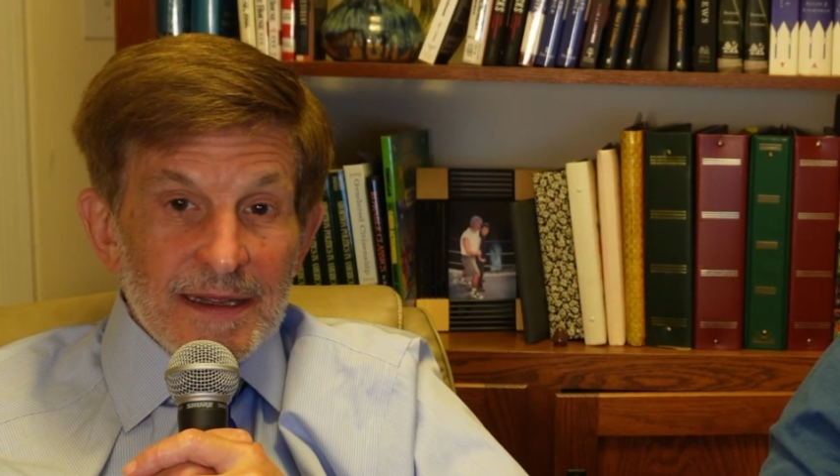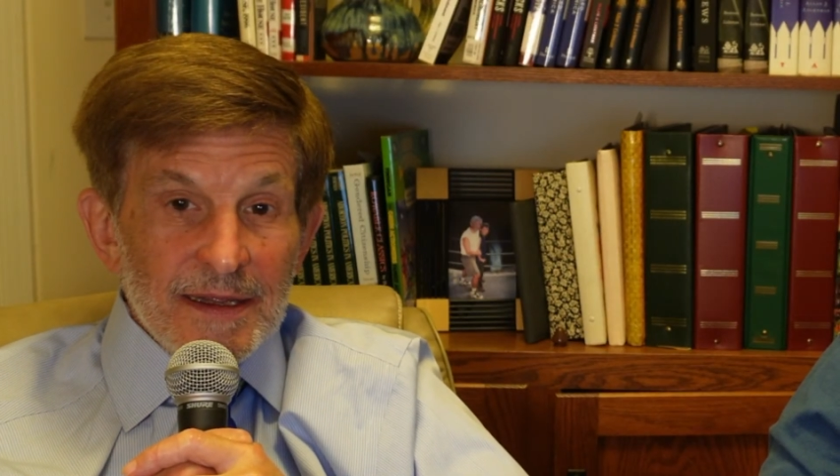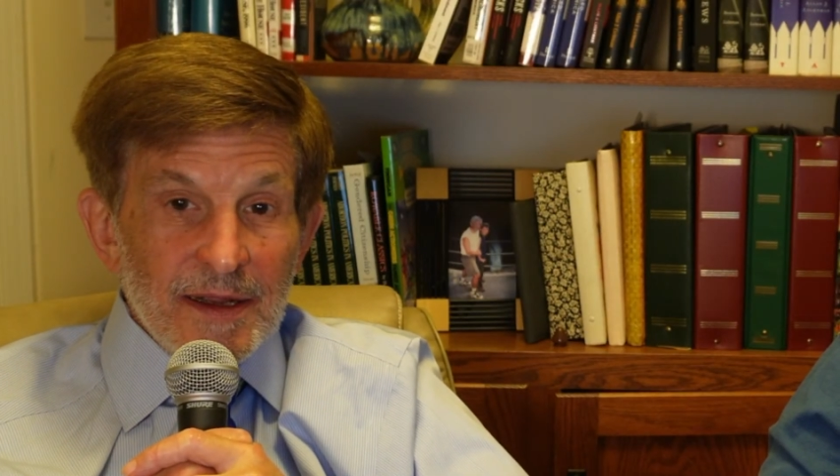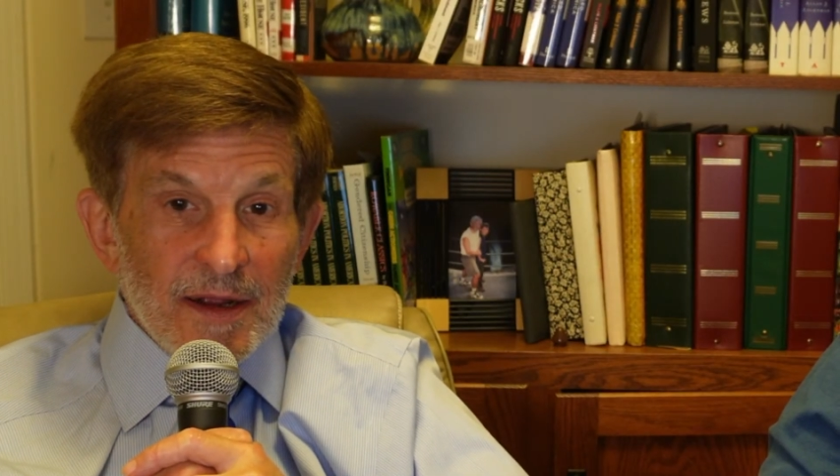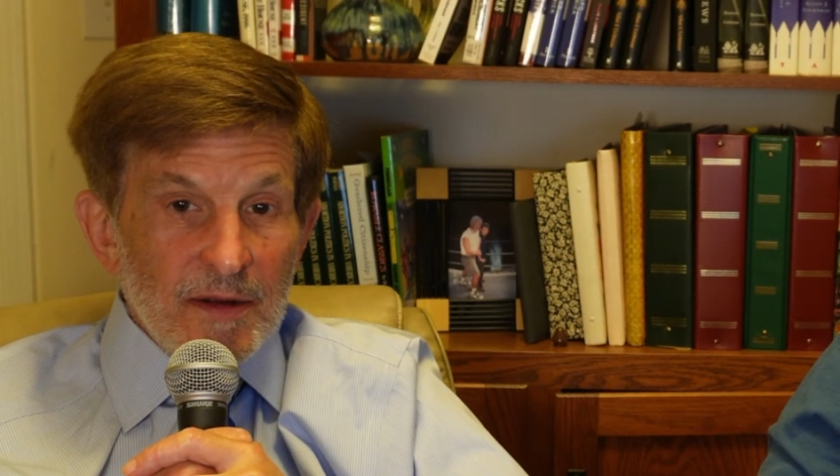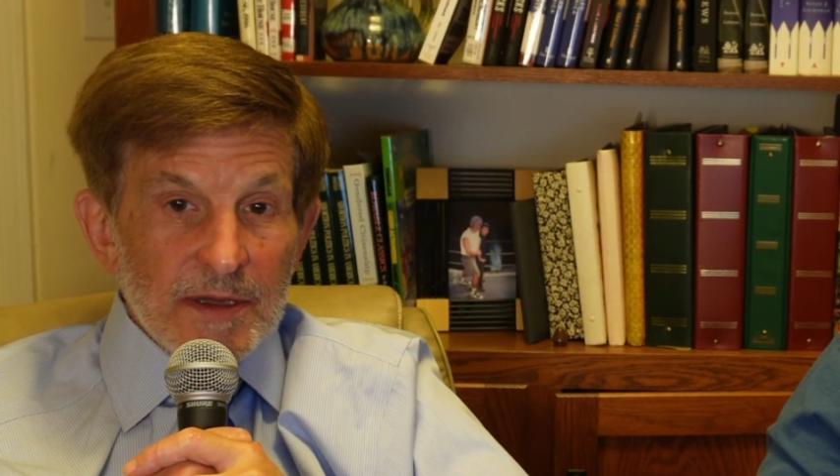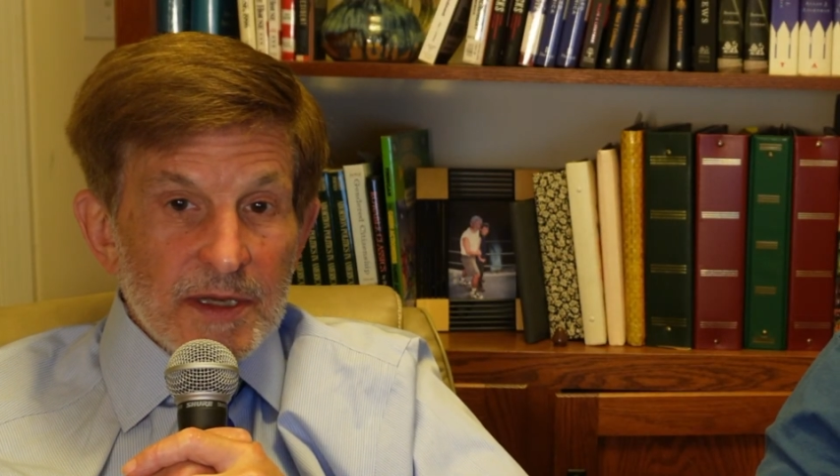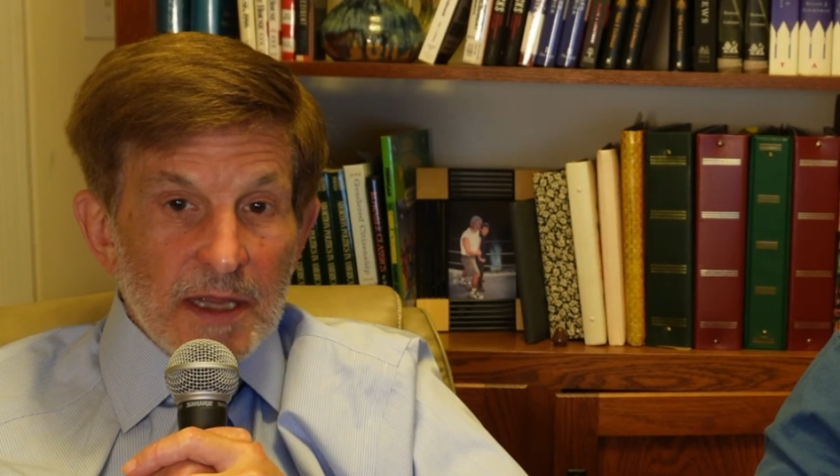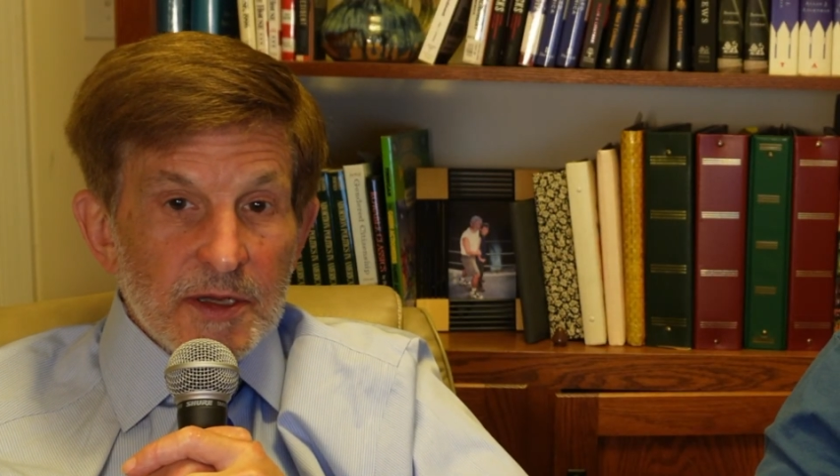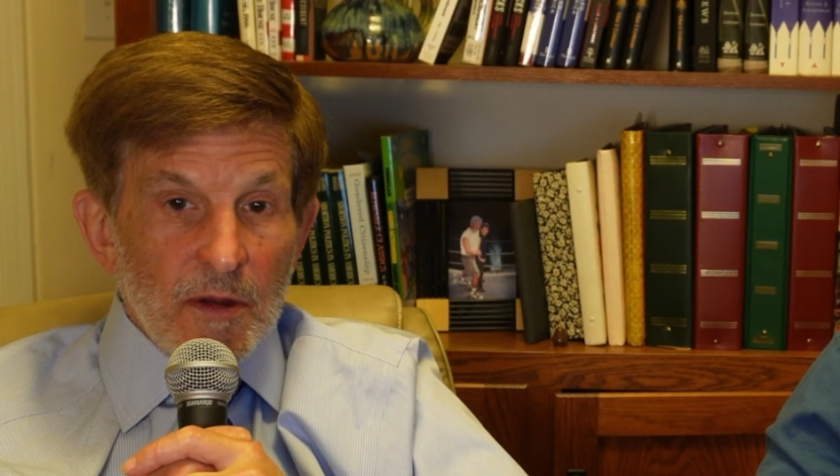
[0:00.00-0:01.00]

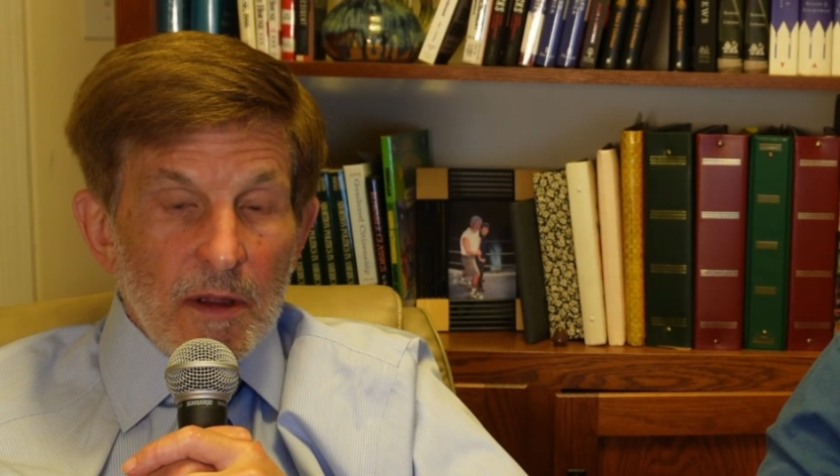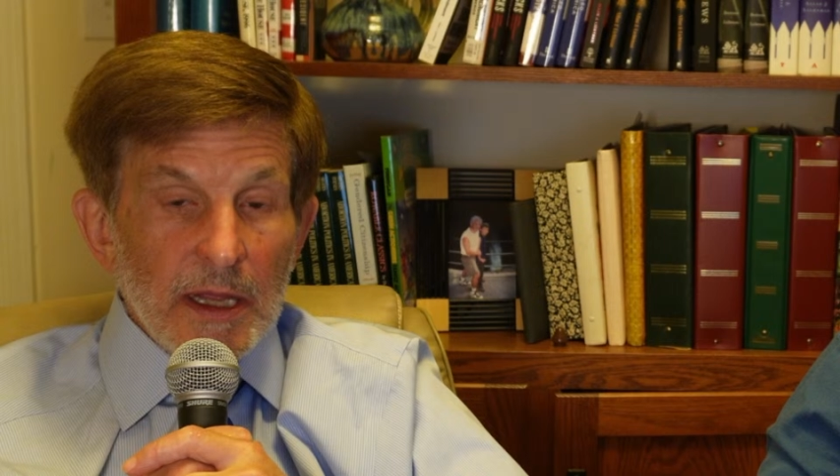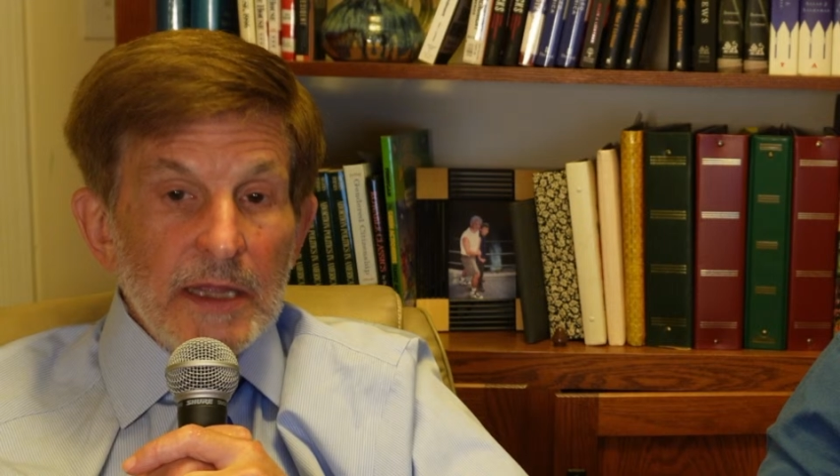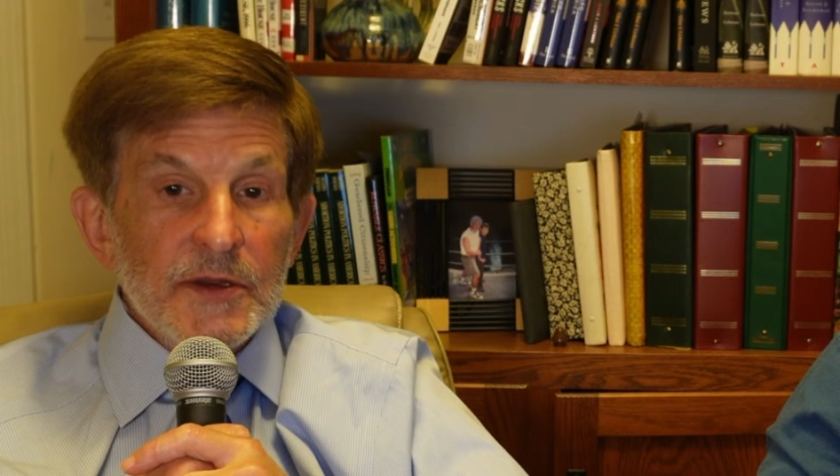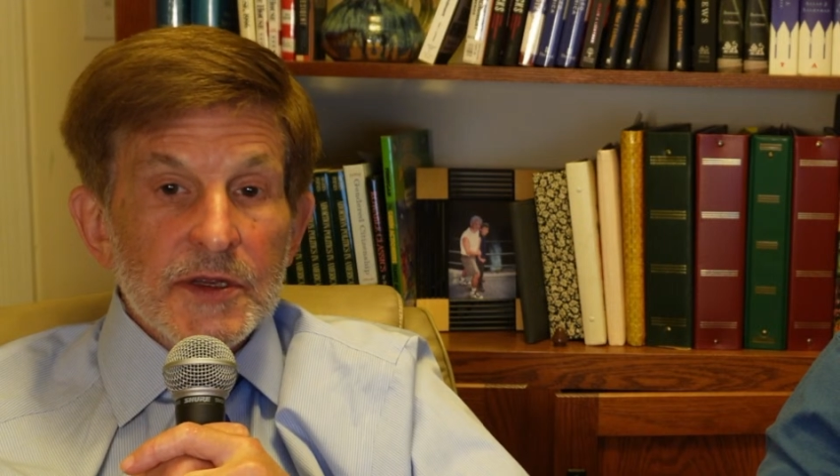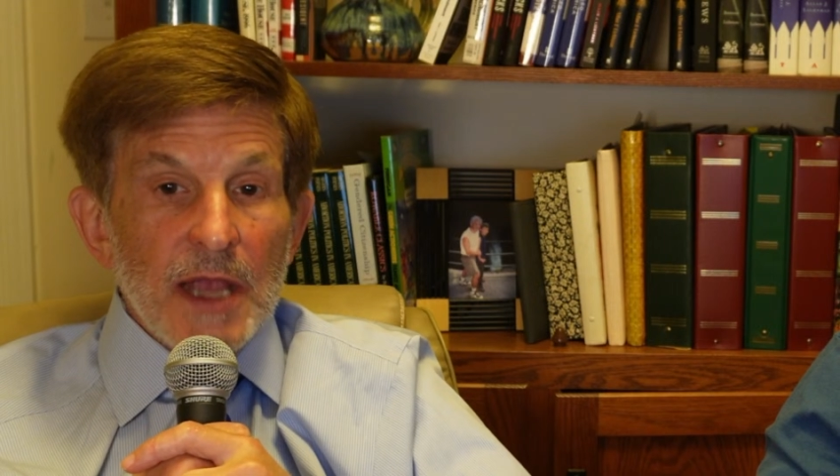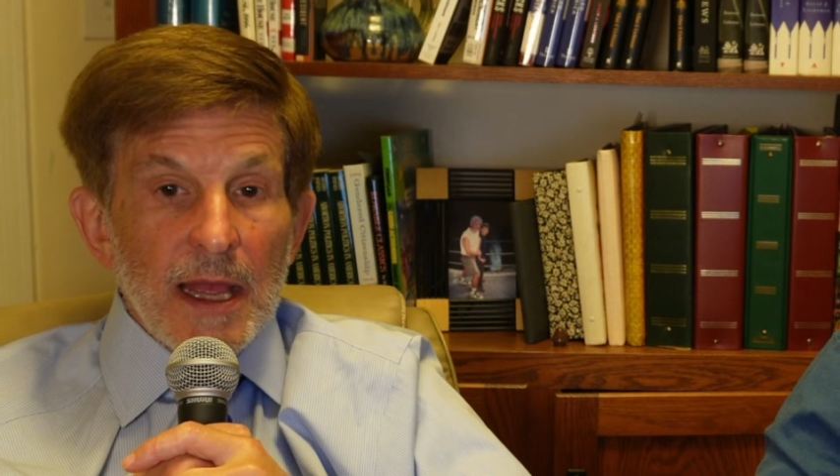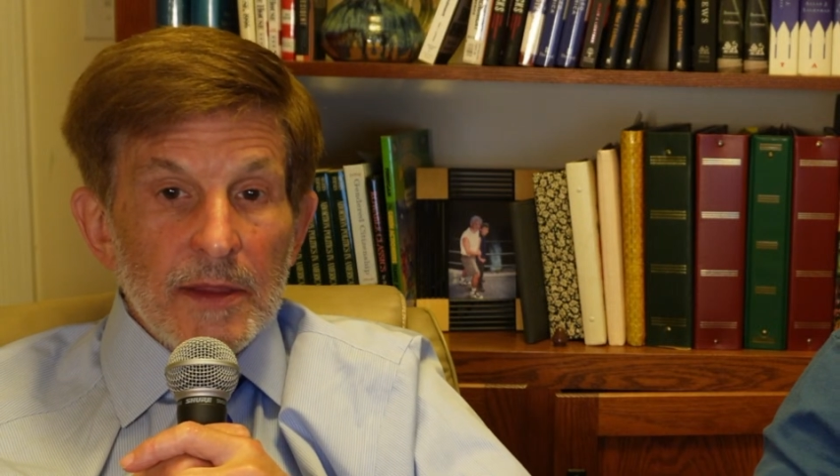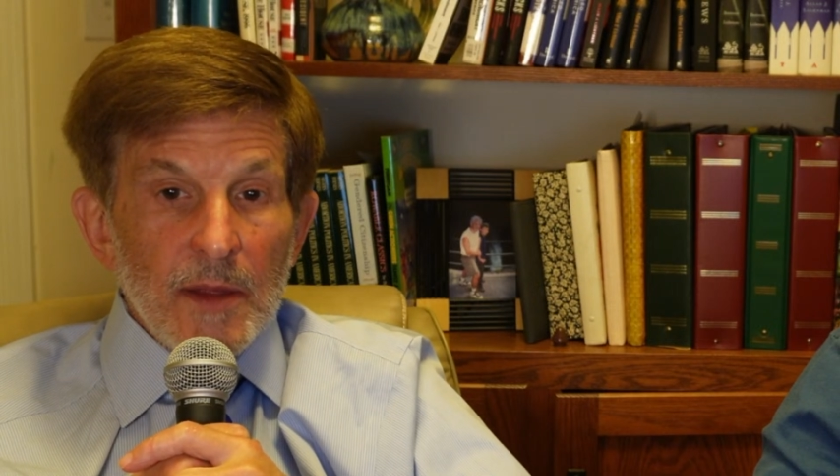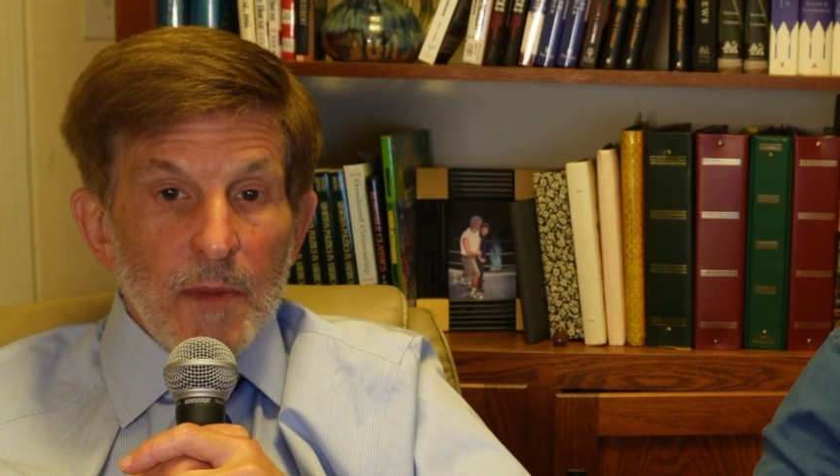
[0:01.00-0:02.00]
It's all
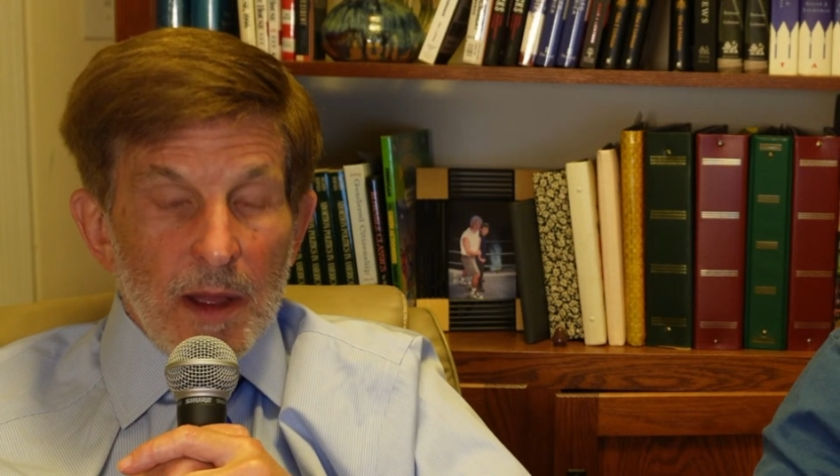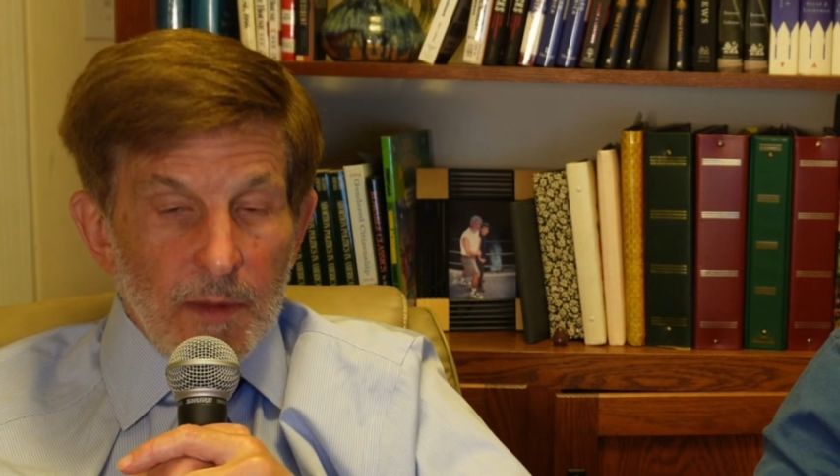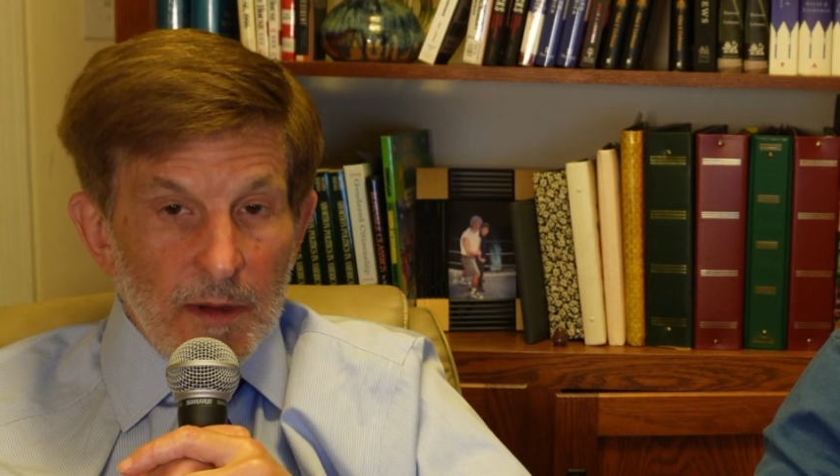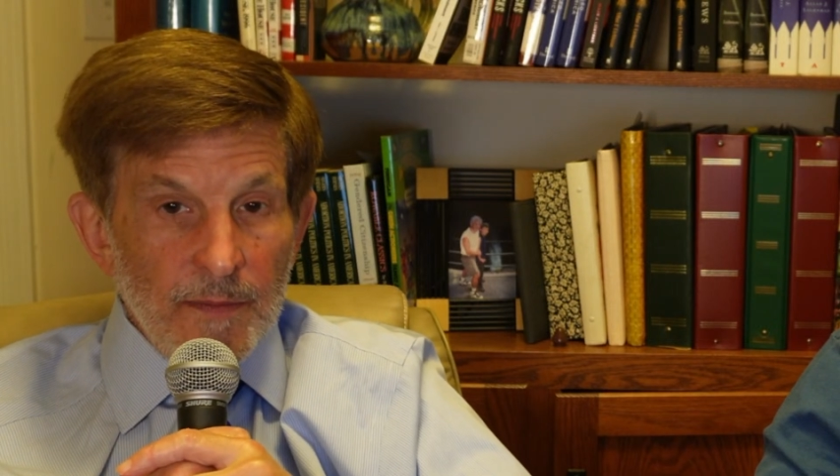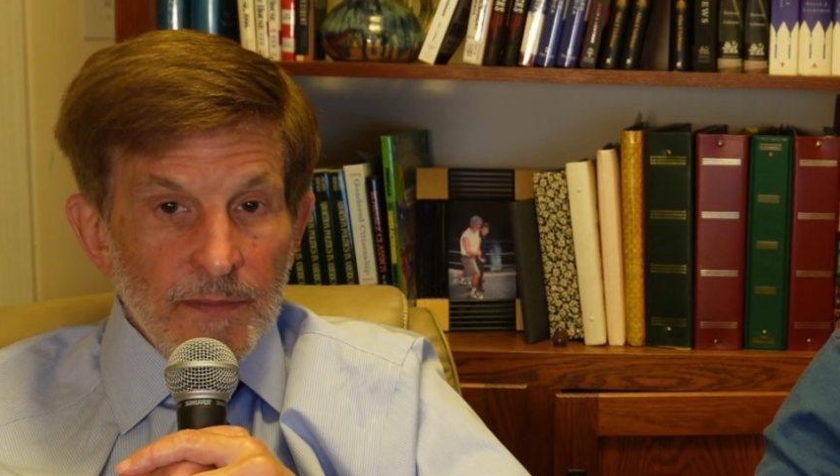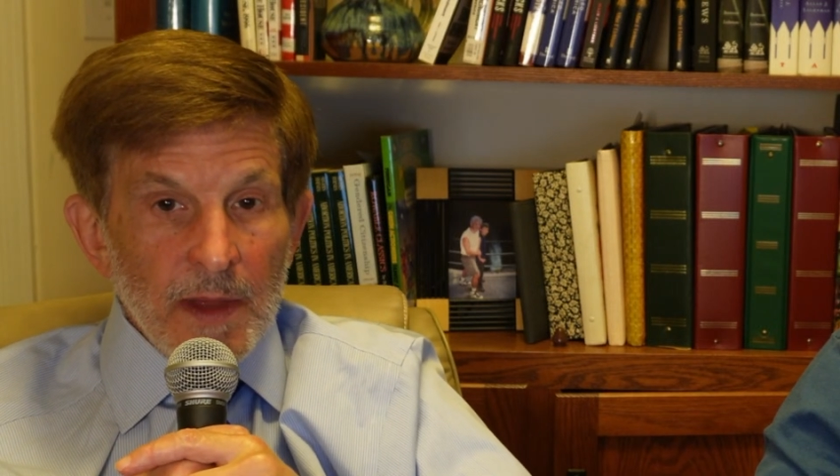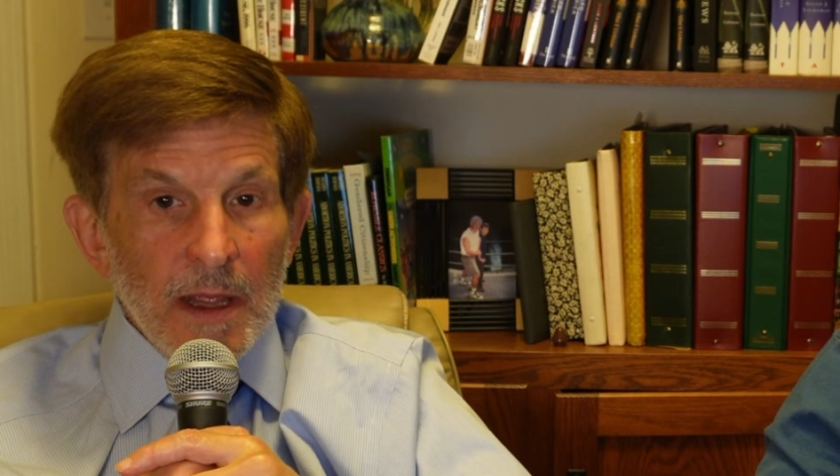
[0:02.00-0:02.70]
inside the bubble.